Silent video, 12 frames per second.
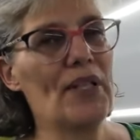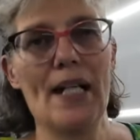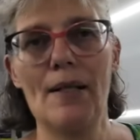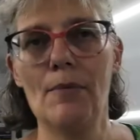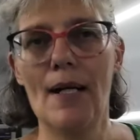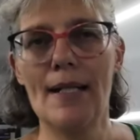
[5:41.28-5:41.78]

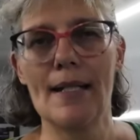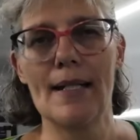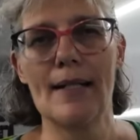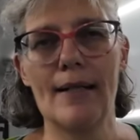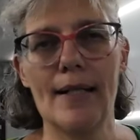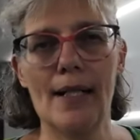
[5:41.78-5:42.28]
10
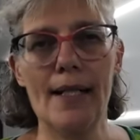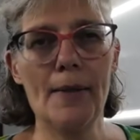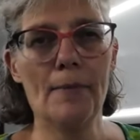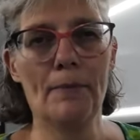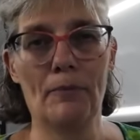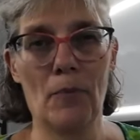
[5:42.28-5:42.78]
months nearly.
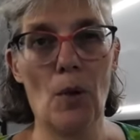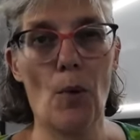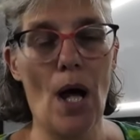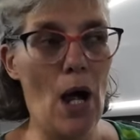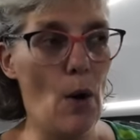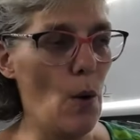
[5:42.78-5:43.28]

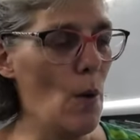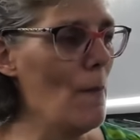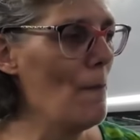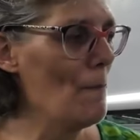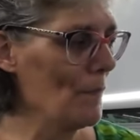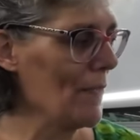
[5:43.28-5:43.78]
Wow.
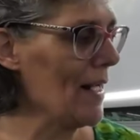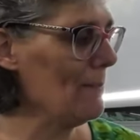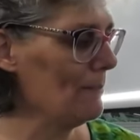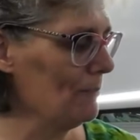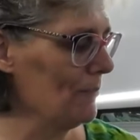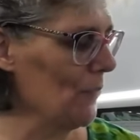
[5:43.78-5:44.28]
Yep,
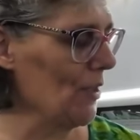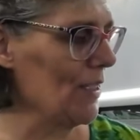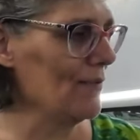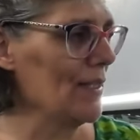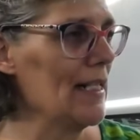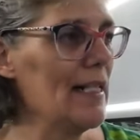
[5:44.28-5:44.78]
not
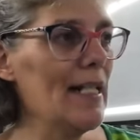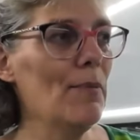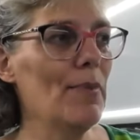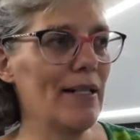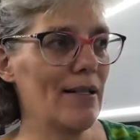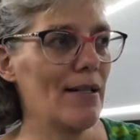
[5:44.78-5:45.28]
even a year,
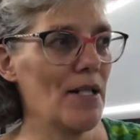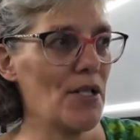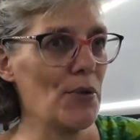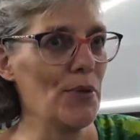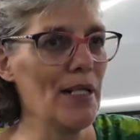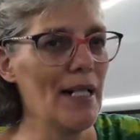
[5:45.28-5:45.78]
but
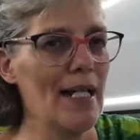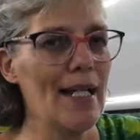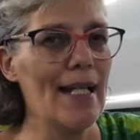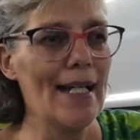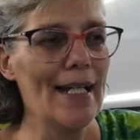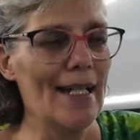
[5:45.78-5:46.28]
soon.
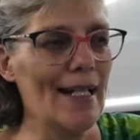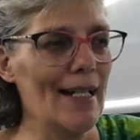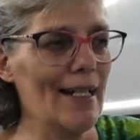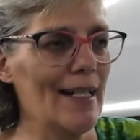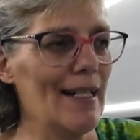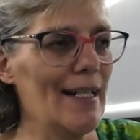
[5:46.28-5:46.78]

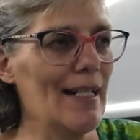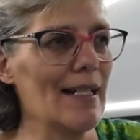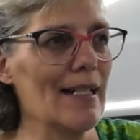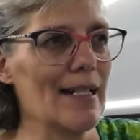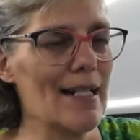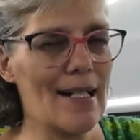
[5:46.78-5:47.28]
And
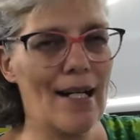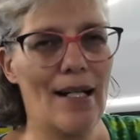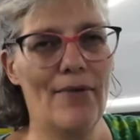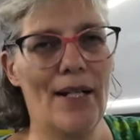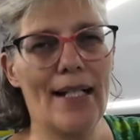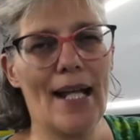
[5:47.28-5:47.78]
this
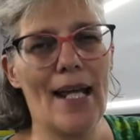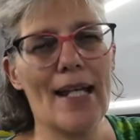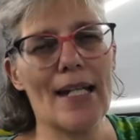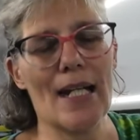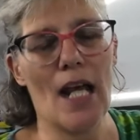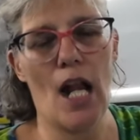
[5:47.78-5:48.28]
caravan
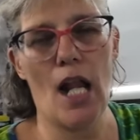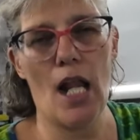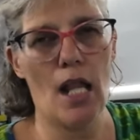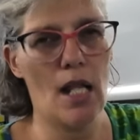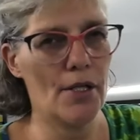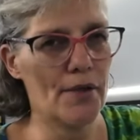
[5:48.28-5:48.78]
has a
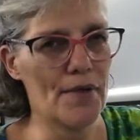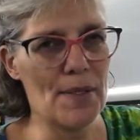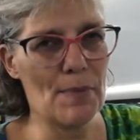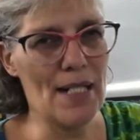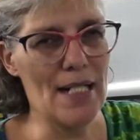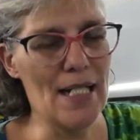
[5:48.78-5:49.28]
lot of
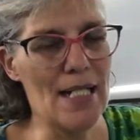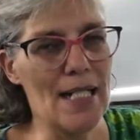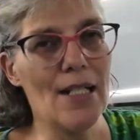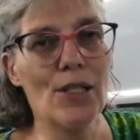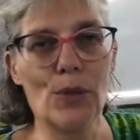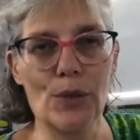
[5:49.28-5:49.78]
space
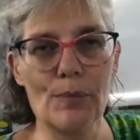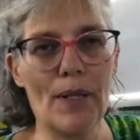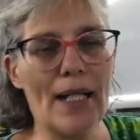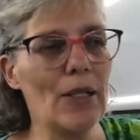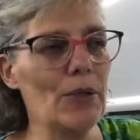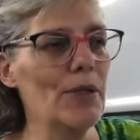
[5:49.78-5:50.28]
and a good
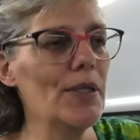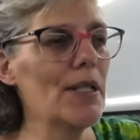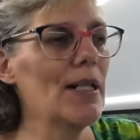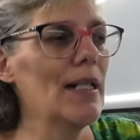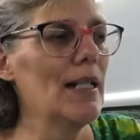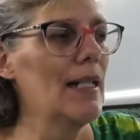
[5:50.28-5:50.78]
payload,
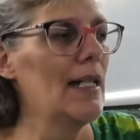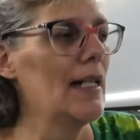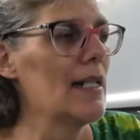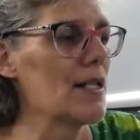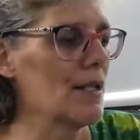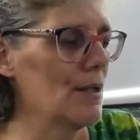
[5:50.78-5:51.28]

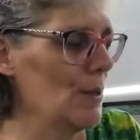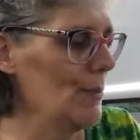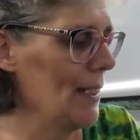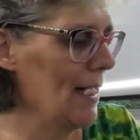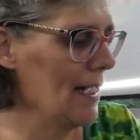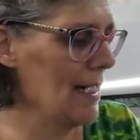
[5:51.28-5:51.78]
so
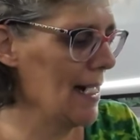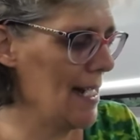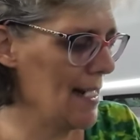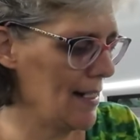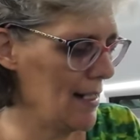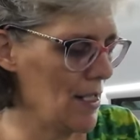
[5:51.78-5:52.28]
we can
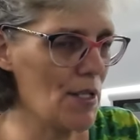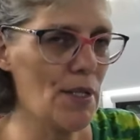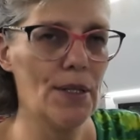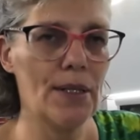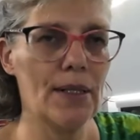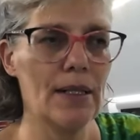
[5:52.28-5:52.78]
take a
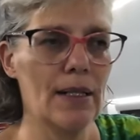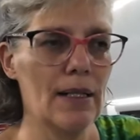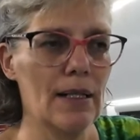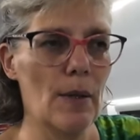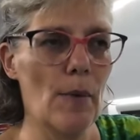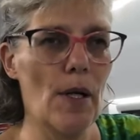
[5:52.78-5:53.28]
certain
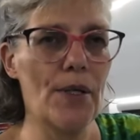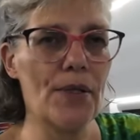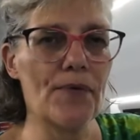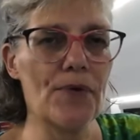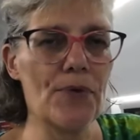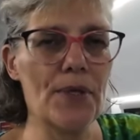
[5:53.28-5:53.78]
amount
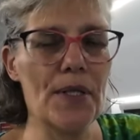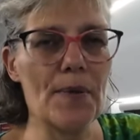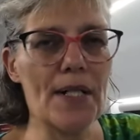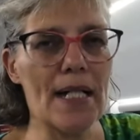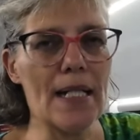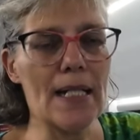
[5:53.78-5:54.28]
of tools
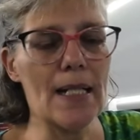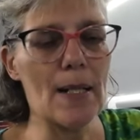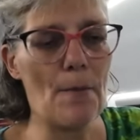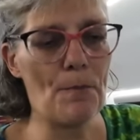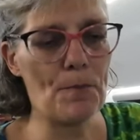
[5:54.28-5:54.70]
with us.